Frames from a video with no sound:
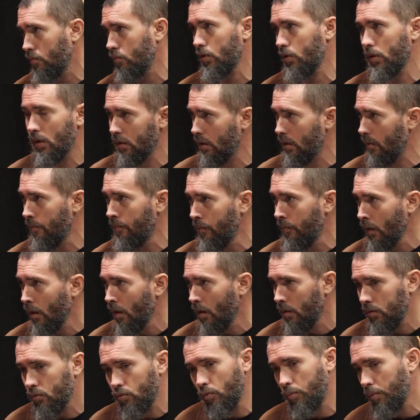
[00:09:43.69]
including
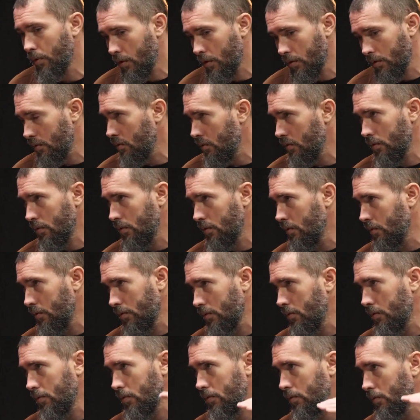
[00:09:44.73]
access to
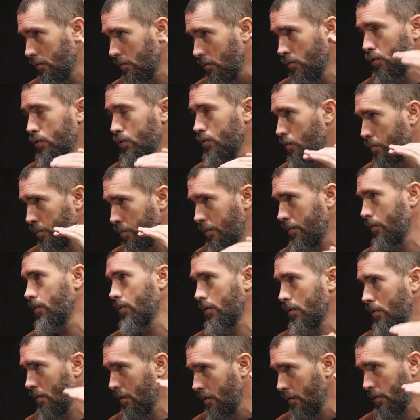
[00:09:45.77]
designers, to 3D
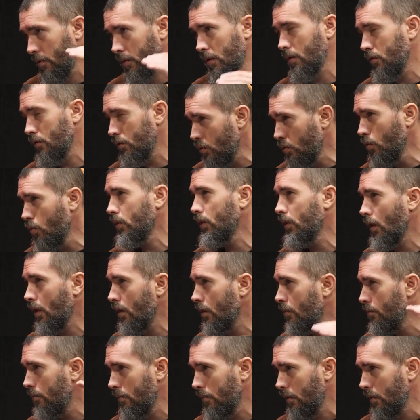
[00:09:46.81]
models, to
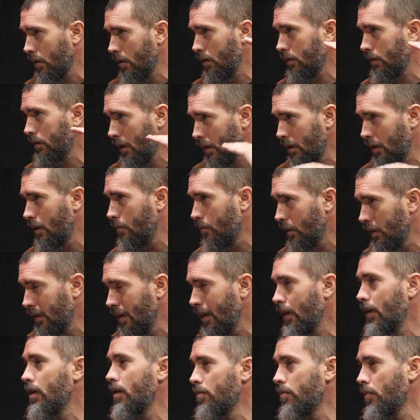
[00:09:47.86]
mechanics, and so
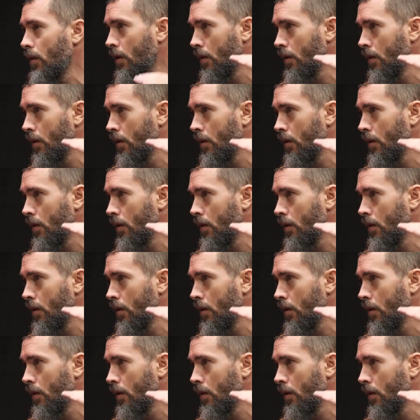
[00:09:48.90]
on.